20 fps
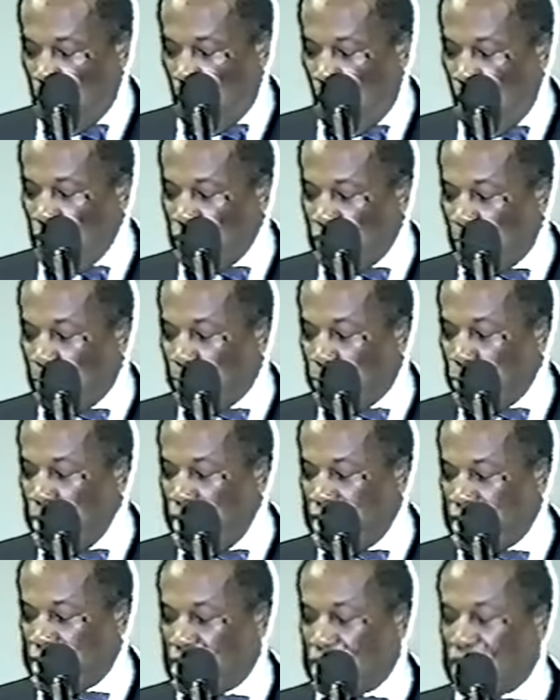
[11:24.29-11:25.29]
or the
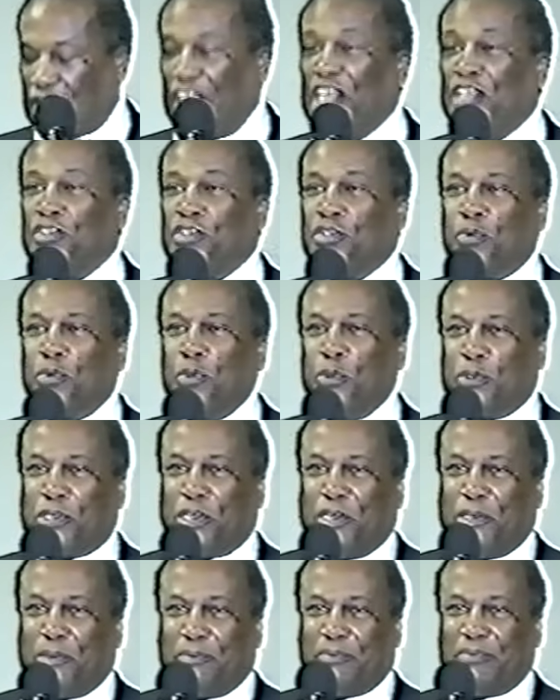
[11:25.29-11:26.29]
priests in
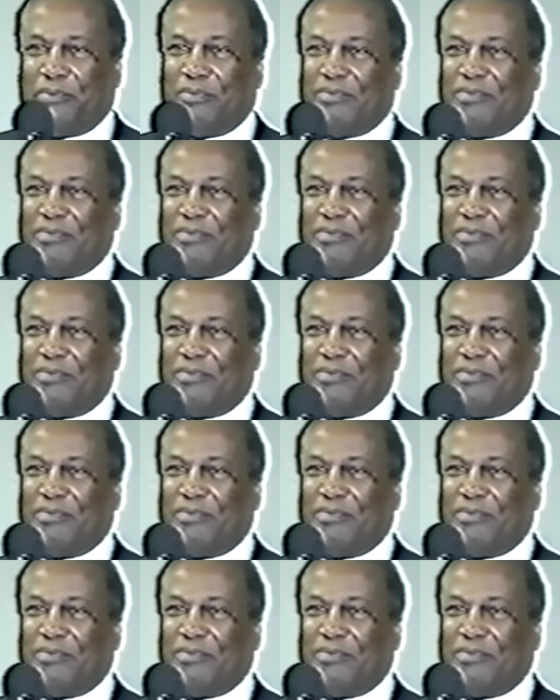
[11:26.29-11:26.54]
Jerusalem.